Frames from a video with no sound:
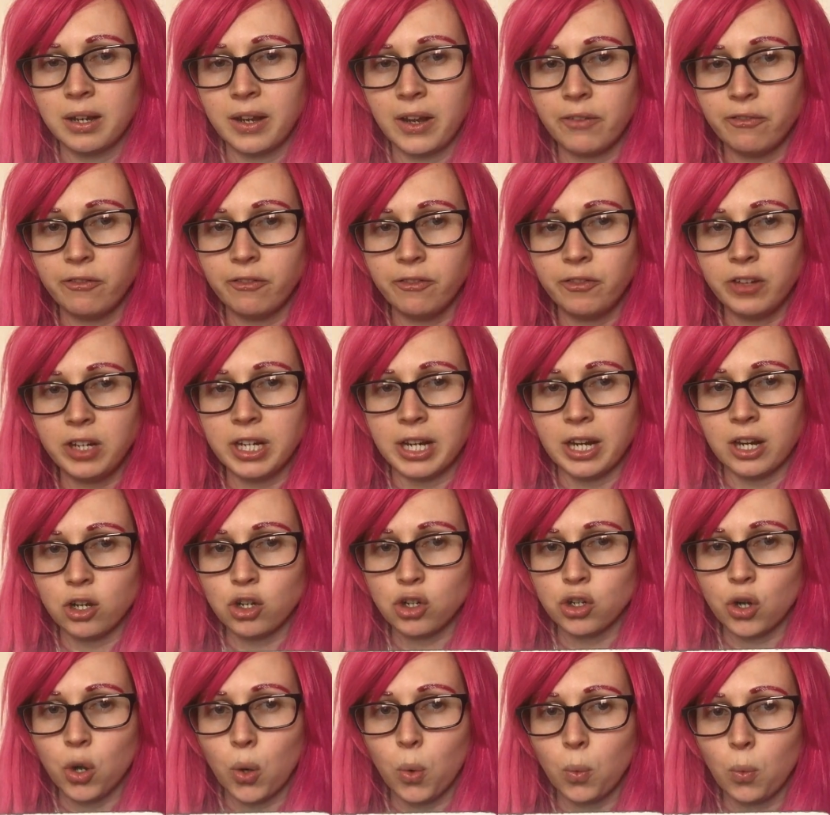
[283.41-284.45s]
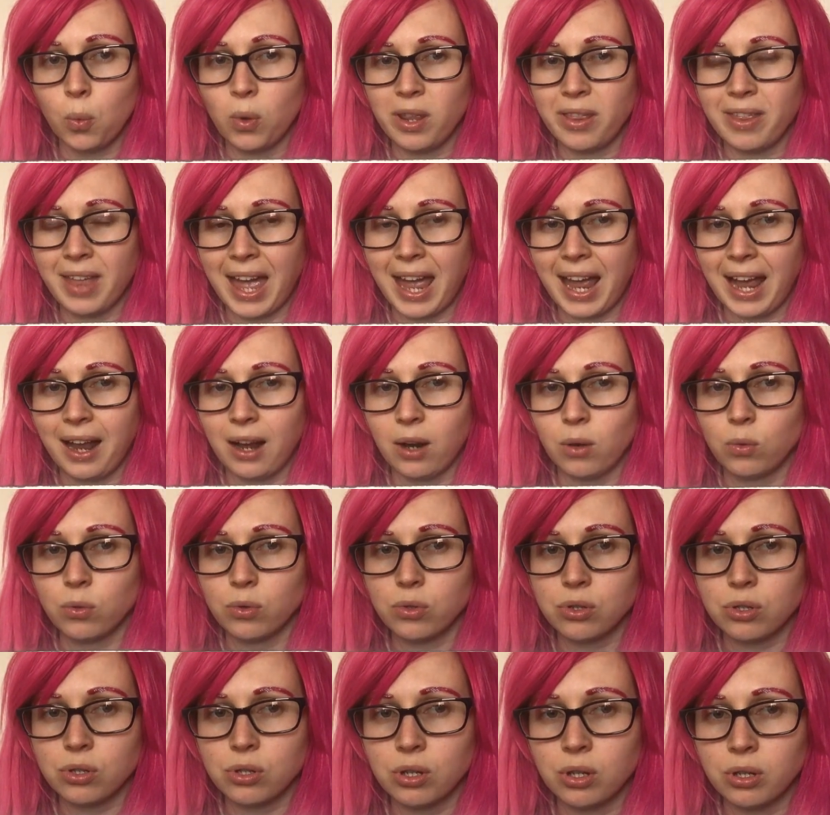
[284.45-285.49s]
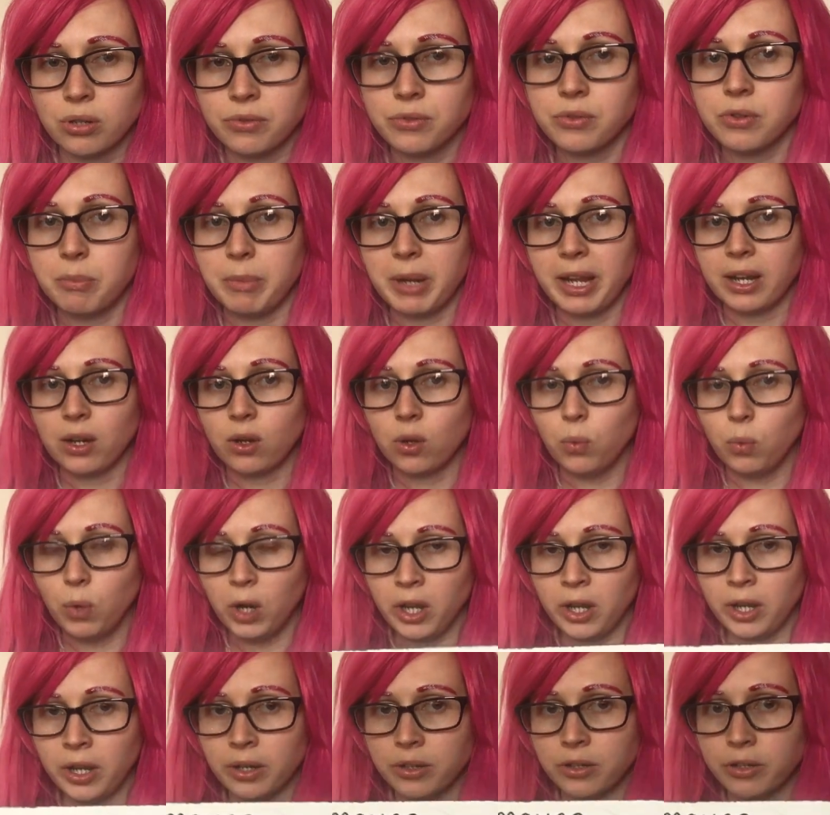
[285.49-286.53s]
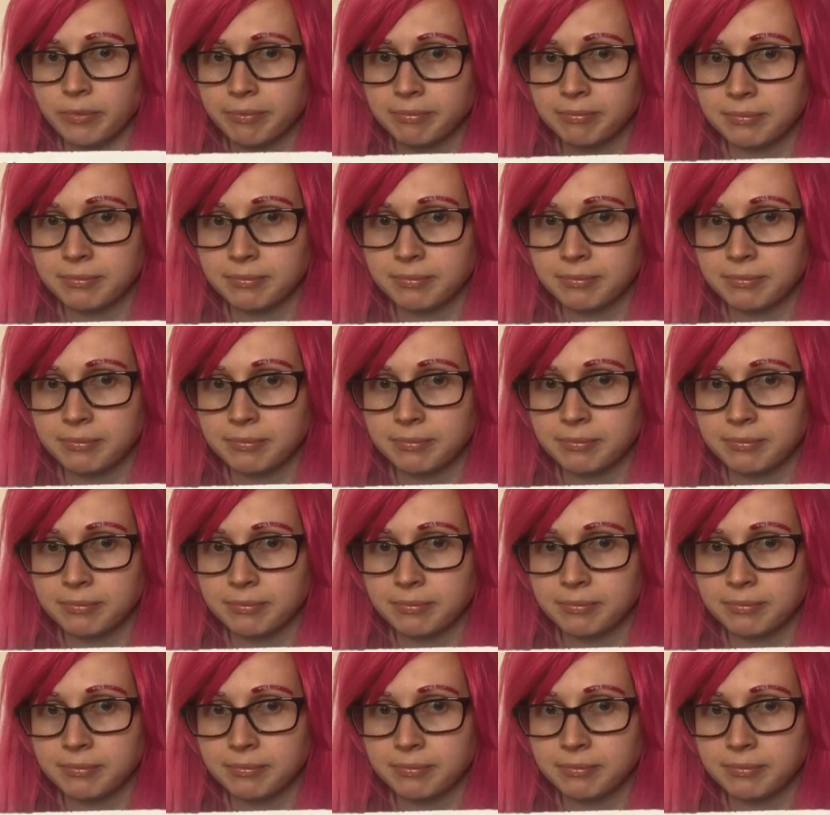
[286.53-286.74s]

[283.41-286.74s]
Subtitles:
and finish with ouse to make a word.